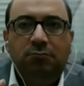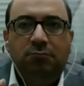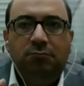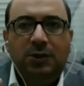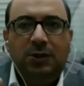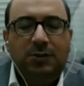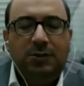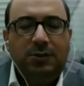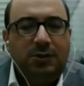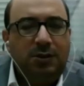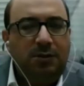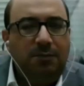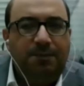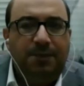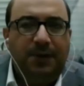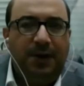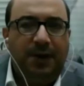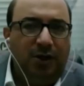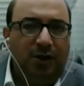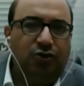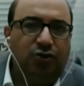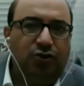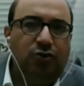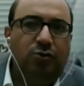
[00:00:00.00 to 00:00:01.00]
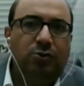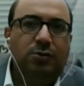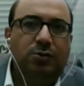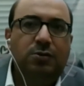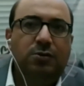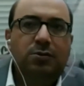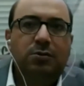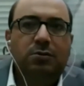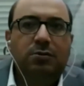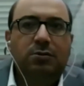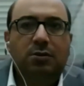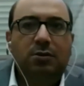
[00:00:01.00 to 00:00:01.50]
simple issues.
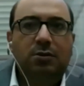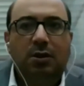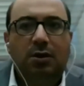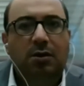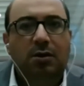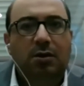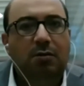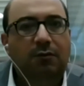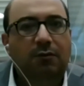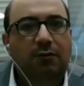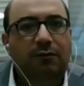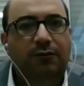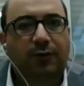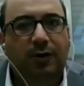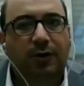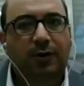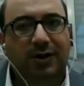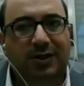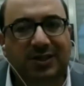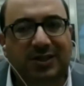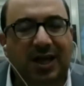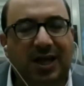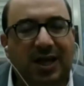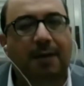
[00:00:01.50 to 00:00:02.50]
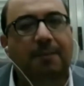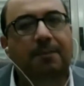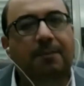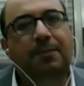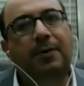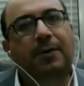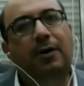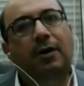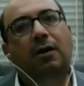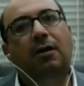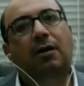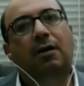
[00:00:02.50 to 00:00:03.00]
And for
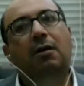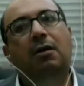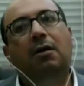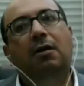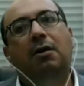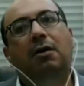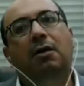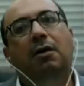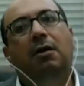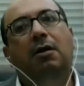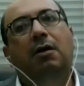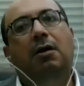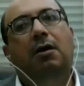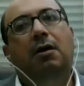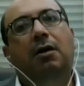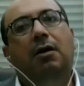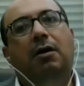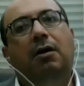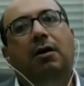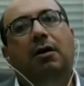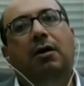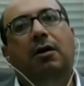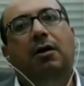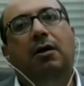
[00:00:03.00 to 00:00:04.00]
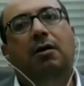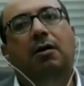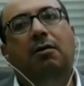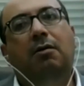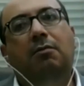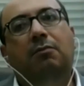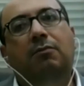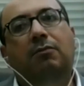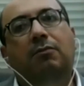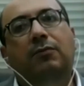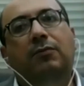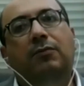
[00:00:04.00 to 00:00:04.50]
example,
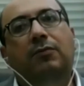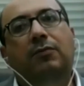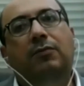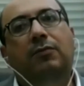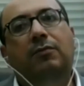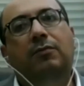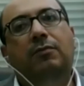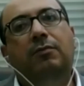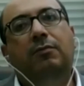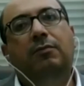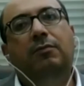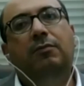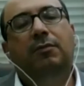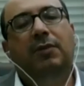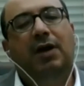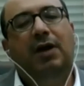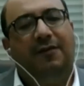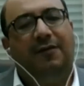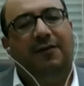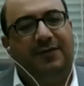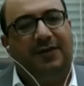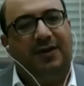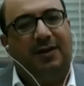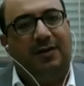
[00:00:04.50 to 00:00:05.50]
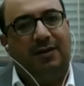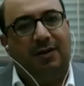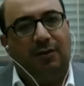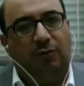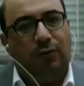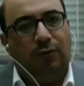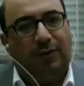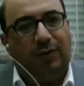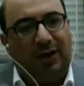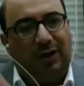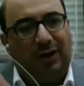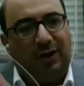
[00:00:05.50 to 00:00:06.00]
after the
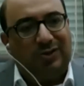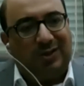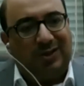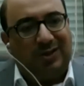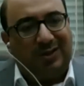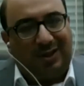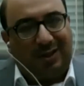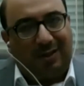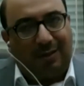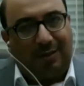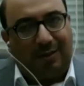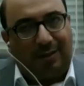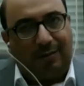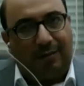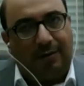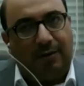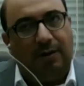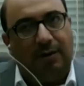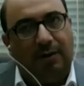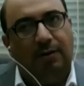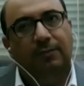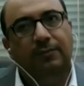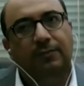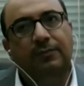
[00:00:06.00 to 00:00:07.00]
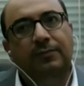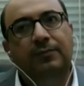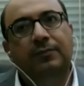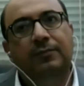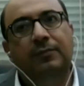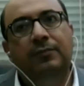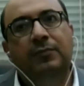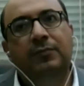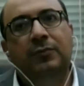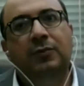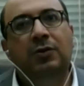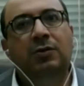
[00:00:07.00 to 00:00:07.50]
2003,
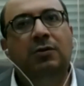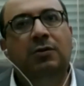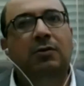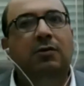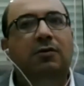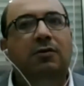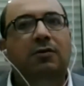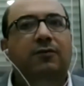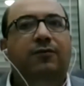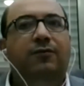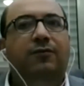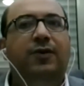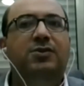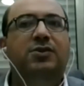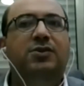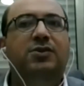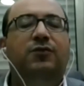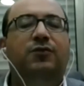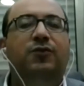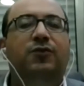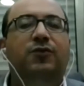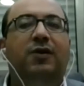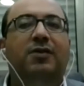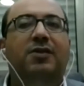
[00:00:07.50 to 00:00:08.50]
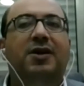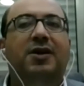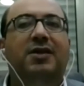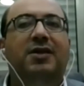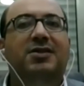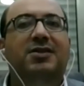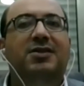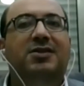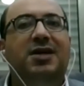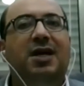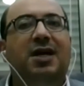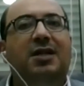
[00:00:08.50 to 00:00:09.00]
first of all, they
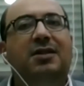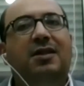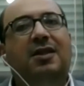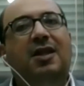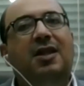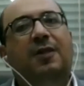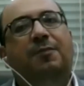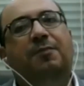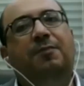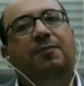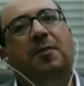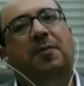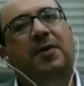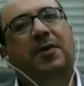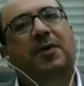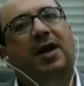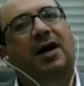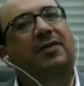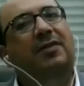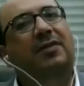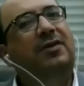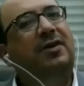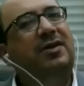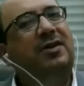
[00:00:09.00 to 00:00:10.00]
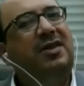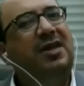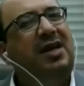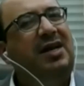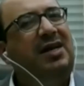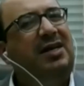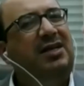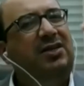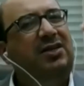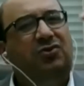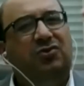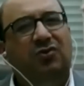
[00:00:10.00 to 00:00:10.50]
decided that people under the
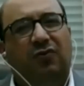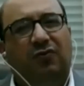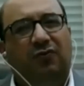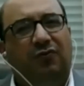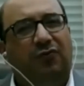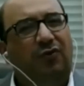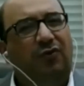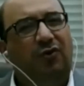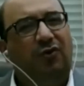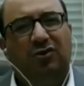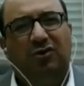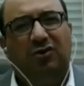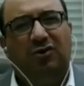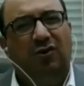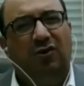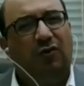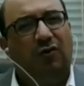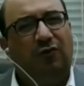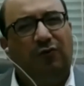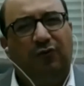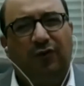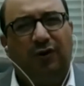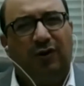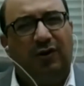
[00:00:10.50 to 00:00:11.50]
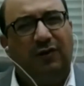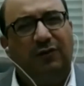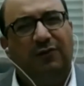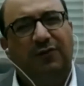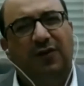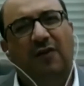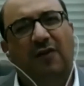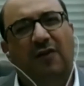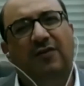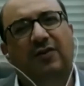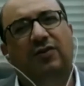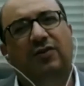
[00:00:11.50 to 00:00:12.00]
age of 40 or
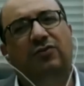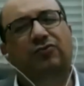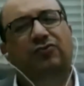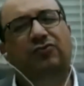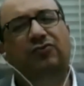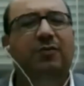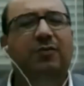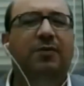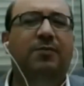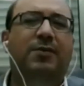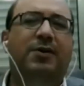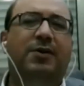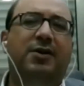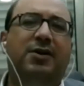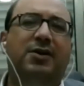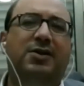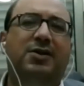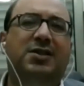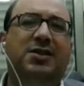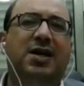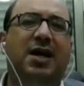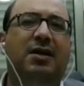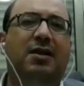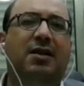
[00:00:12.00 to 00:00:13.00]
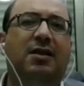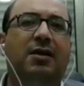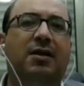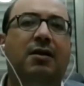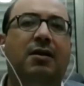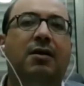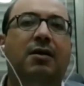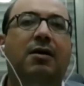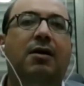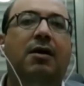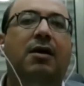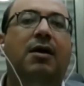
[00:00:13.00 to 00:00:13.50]
45, I don't remember exactly,
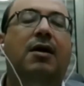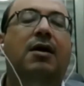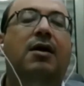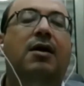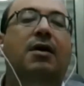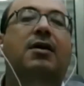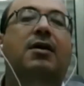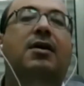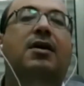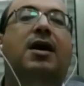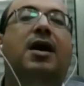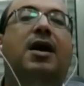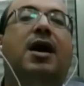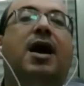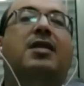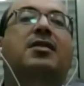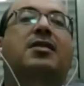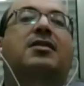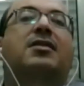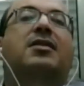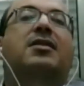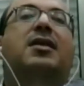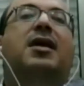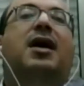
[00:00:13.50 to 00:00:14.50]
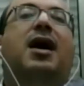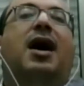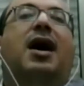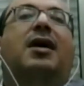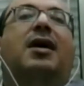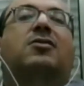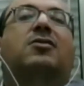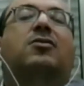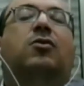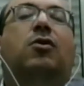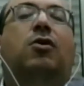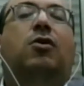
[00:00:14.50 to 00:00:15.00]
can't
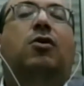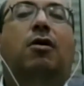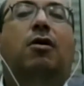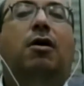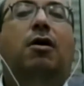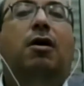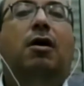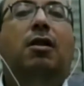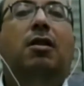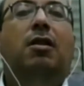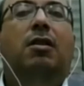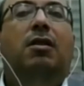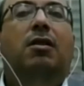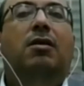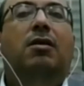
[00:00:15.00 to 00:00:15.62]
at all